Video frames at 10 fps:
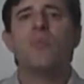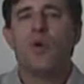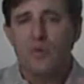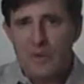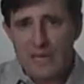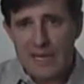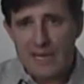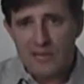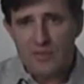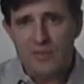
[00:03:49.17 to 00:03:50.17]
more
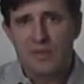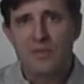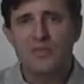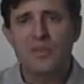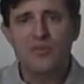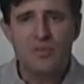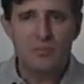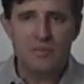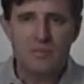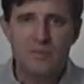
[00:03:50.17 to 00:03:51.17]
relaxed, just
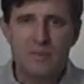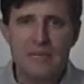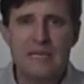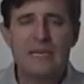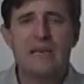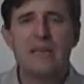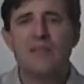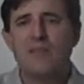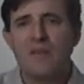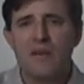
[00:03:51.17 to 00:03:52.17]
from
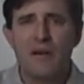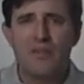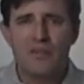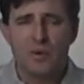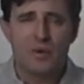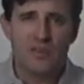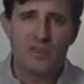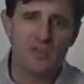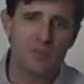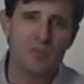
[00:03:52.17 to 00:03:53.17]
getting all these organ
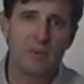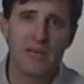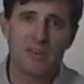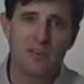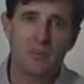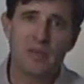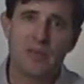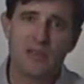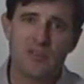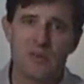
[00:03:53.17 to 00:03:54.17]
systems back in
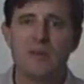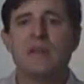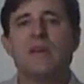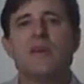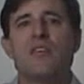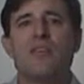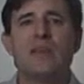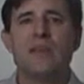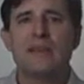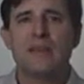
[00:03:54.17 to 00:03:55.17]
communication.
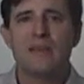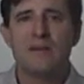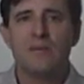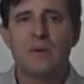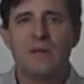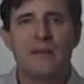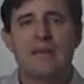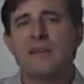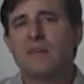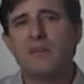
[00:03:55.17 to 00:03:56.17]
Think when,
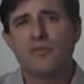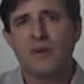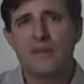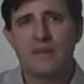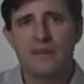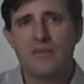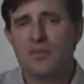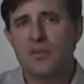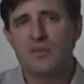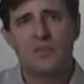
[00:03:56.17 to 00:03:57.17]
like, a good friend
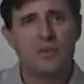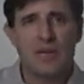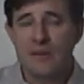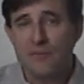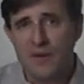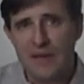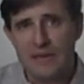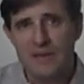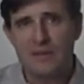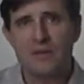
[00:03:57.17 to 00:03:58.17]
of yours and you got in a
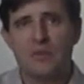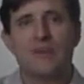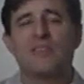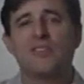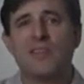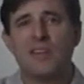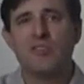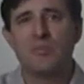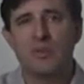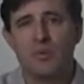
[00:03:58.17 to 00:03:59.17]
fight, and there was like this
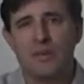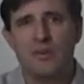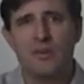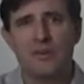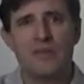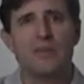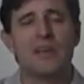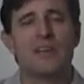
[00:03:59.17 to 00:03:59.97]
tension between you, and then